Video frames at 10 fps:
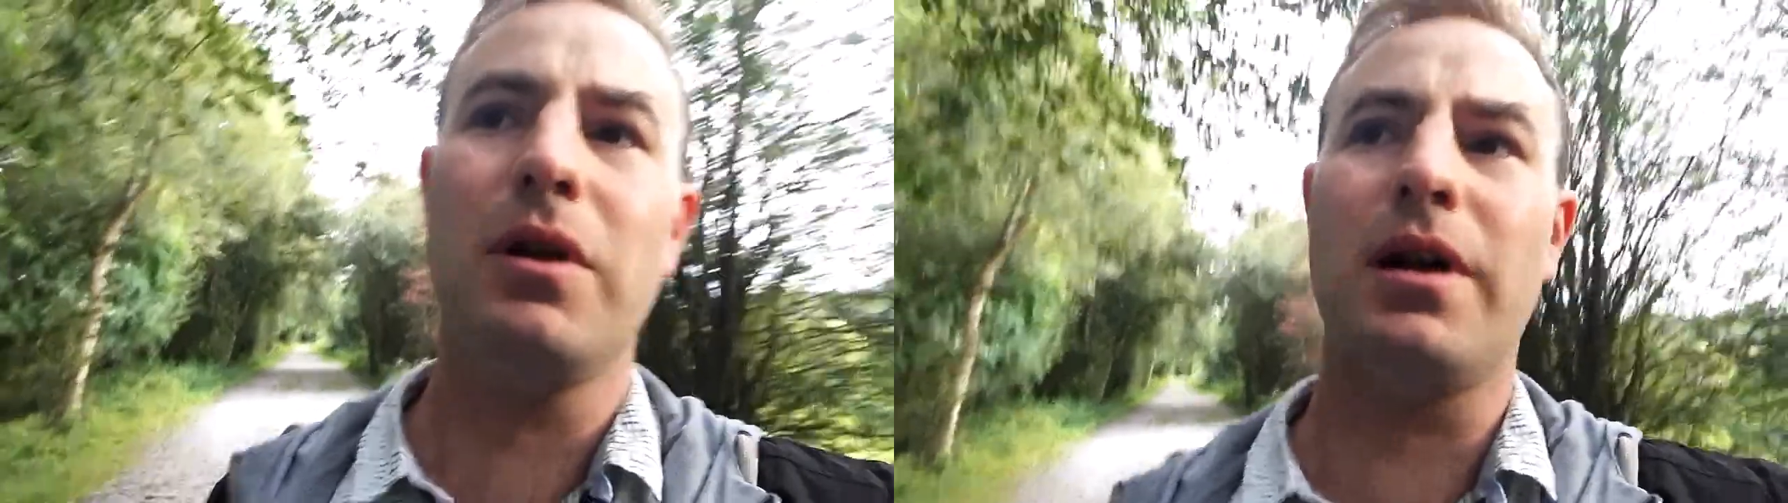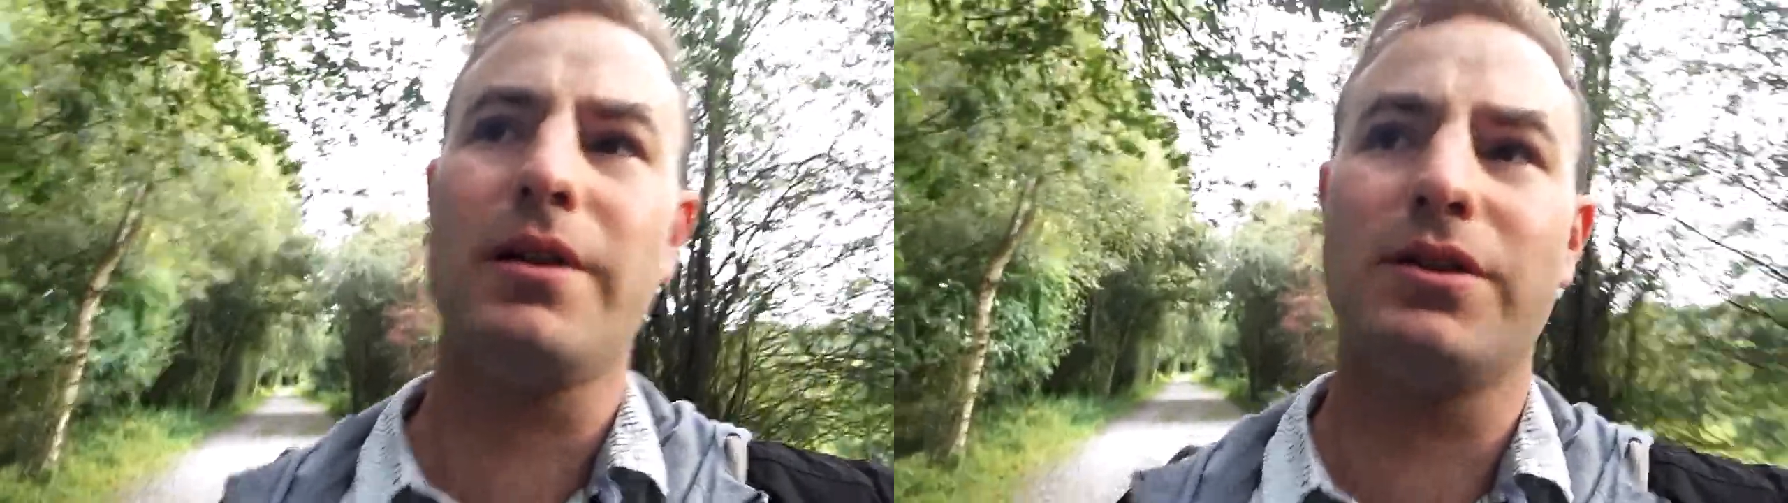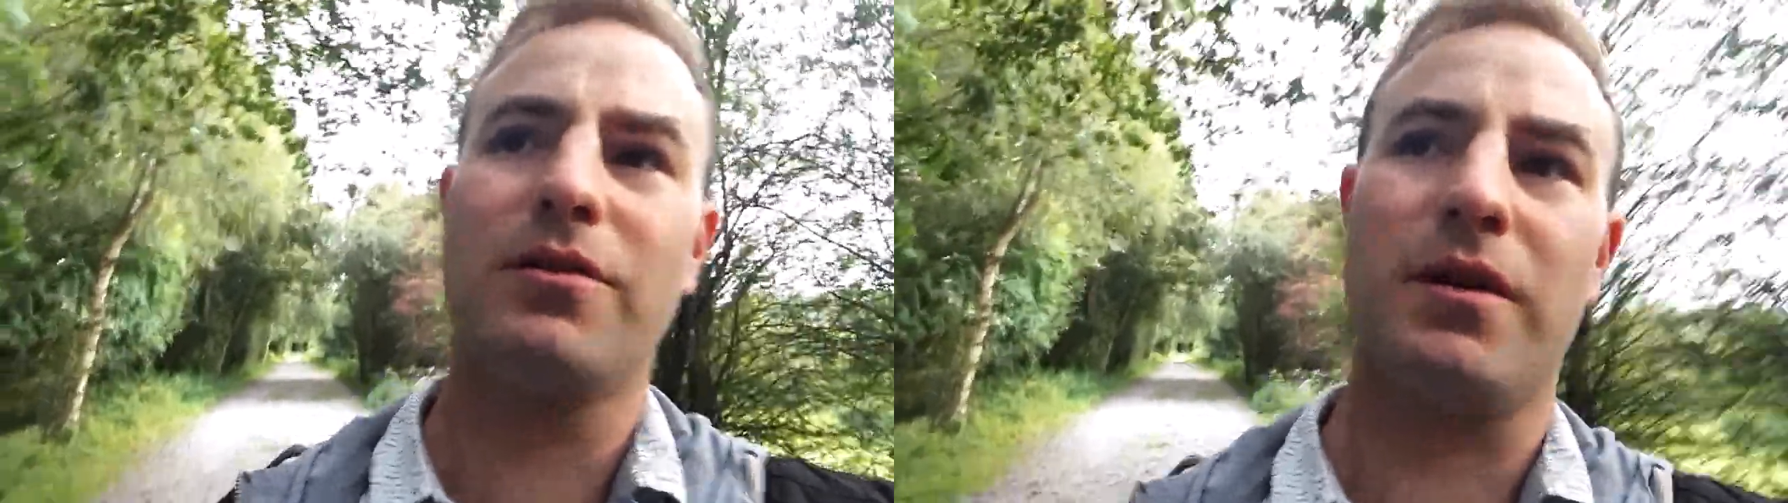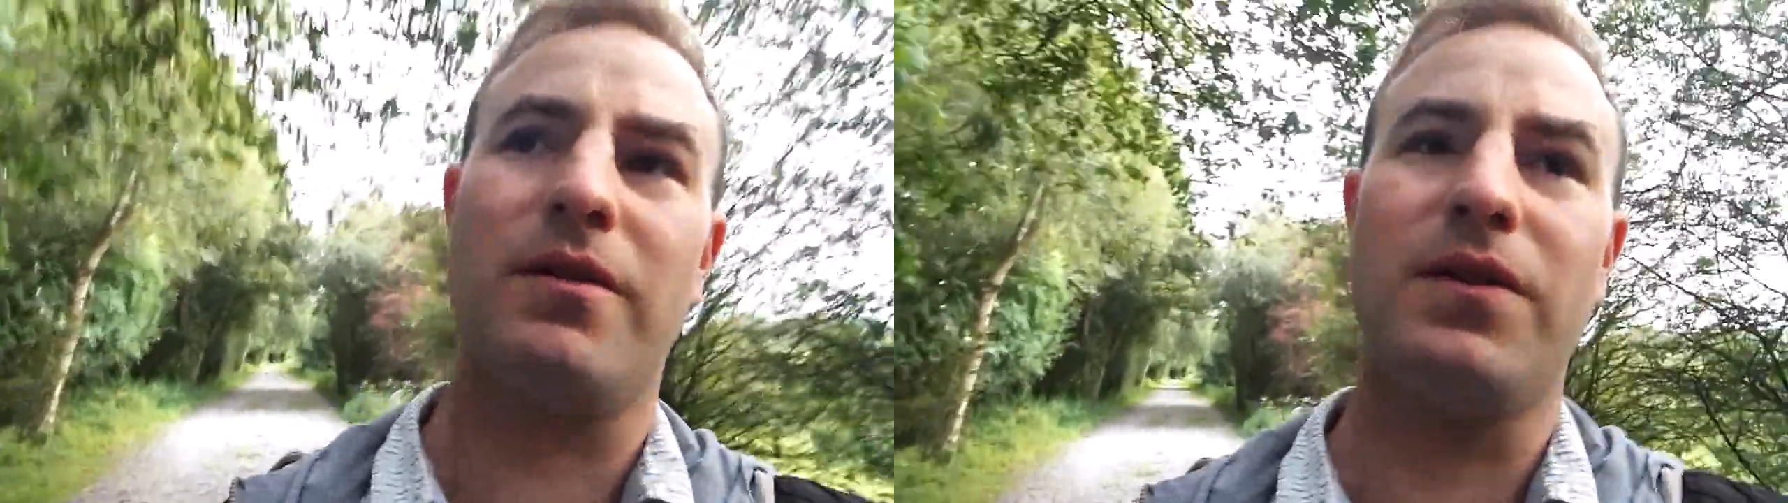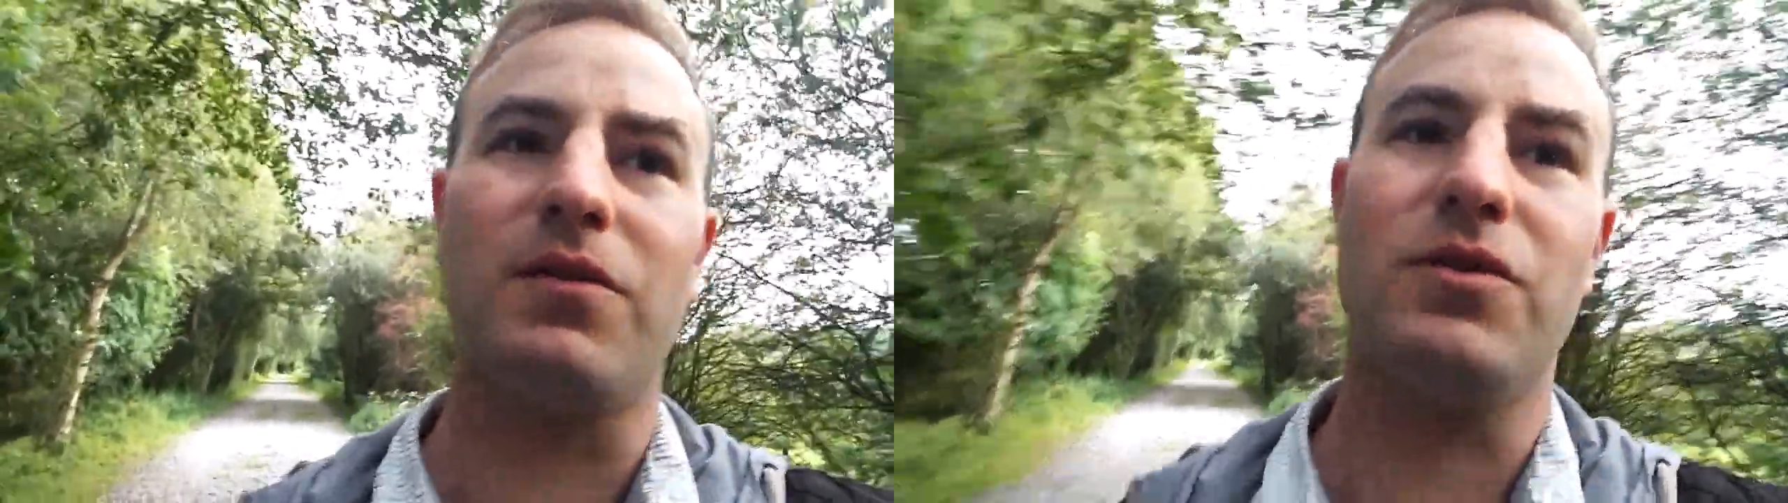like to do in the
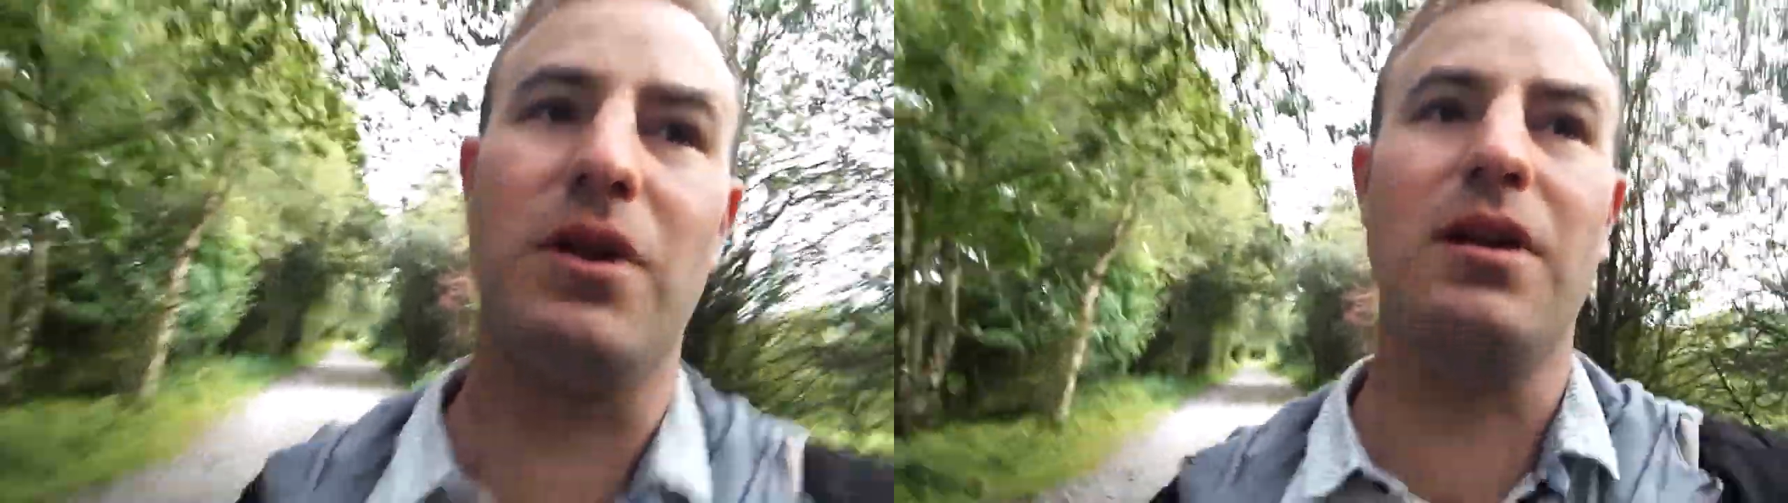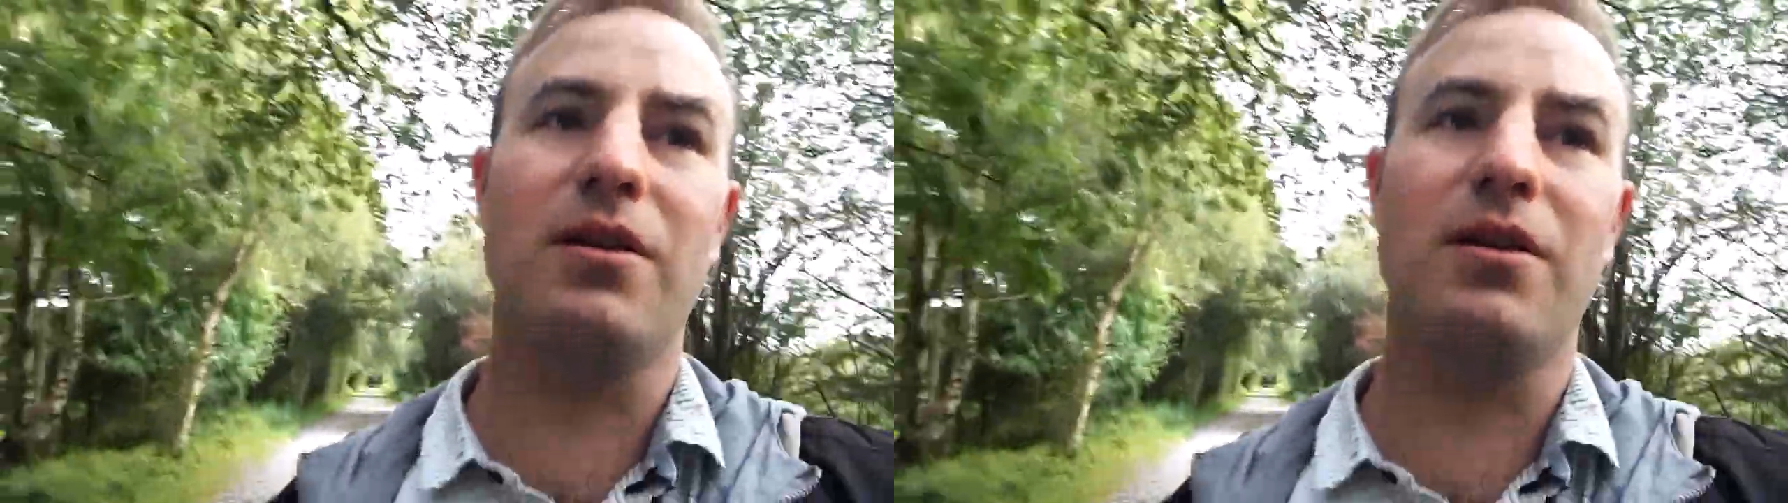future,